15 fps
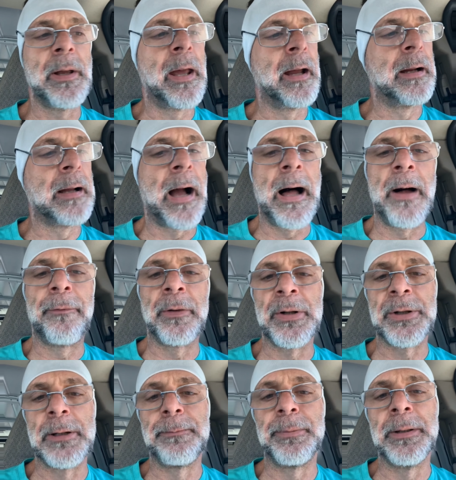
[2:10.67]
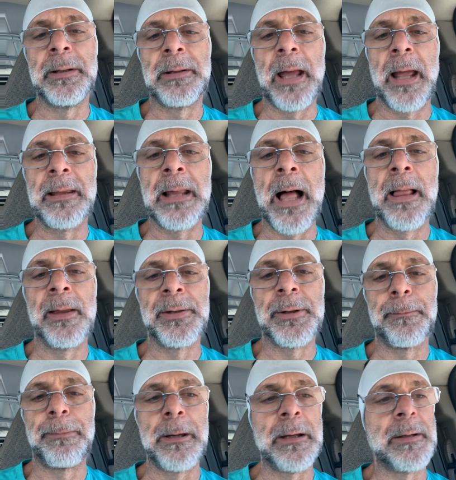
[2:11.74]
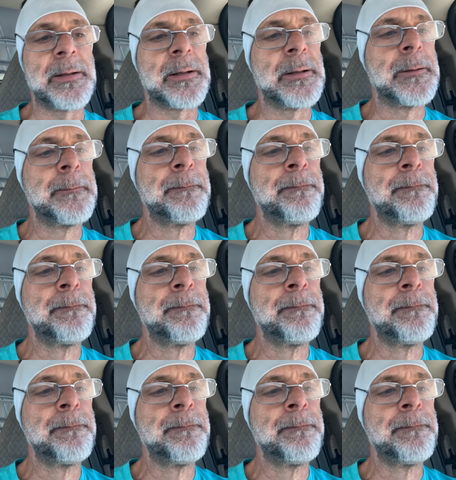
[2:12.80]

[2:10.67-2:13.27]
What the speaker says: and golf are simply $10 a piece.